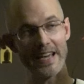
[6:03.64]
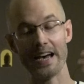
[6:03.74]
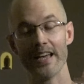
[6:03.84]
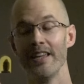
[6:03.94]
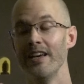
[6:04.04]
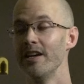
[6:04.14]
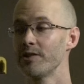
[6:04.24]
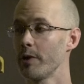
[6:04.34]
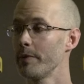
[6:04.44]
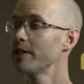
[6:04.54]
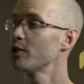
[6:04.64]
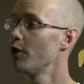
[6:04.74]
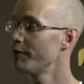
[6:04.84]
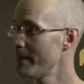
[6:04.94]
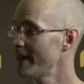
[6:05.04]
uh, so I went
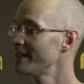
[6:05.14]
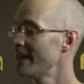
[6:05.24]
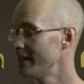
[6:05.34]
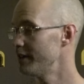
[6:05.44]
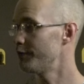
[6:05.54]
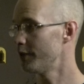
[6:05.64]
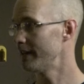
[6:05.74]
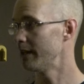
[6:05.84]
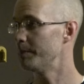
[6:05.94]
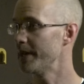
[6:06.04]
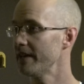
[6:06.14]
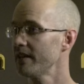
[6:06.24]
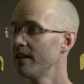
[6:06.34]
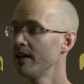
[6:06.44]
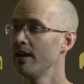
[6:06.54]
off and meditated for a little
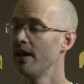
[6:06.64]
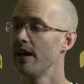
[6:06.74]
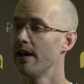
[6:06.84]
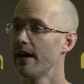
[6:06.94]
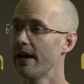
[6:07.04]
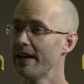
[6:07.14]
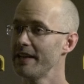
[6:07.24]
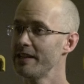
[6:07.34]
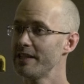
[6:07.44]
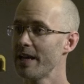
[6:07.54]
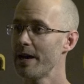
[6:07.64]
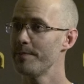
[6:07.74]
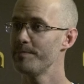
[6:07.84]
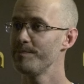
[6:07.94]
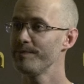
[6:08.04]
bit. And
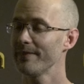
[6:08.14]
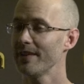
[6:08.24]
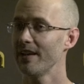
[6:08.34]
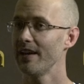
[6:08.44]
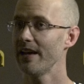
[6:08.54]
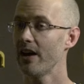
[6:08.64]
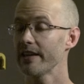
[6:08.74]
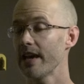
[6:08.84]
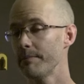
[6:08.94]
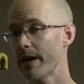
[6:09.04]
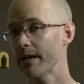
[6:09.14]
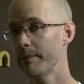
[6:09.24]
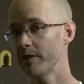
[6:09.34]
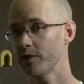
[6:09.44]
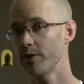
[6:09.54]
um, uh, I came back
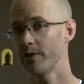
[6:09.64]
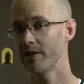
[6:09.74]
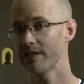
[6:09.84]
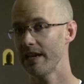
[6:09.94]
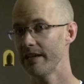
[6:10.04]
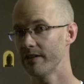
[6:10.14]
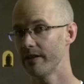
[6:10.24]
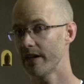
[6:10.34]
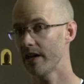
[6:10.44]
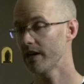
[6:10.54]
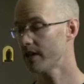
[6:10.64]
about two years later and I,